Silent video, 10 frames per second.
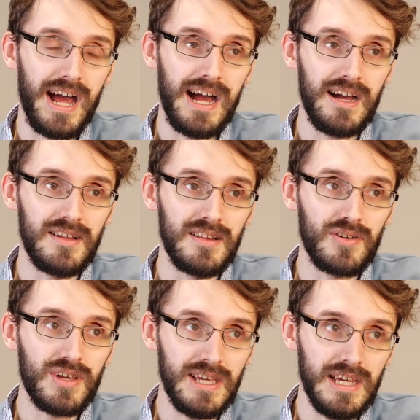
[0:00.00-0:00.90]
at
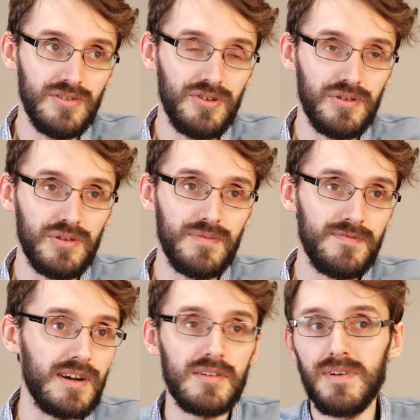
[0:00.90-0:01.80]
looking into
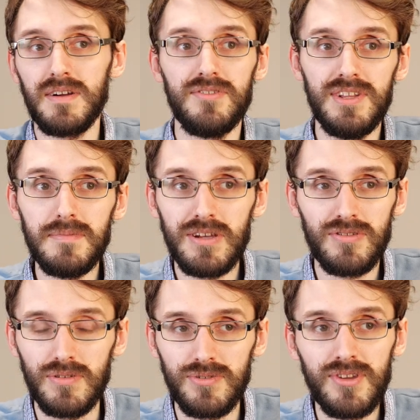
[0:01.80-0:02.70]
very, very deep
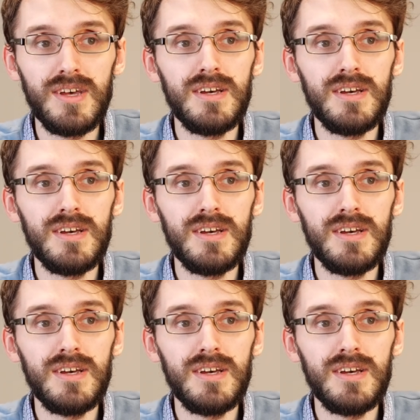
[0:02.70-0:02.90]
issues.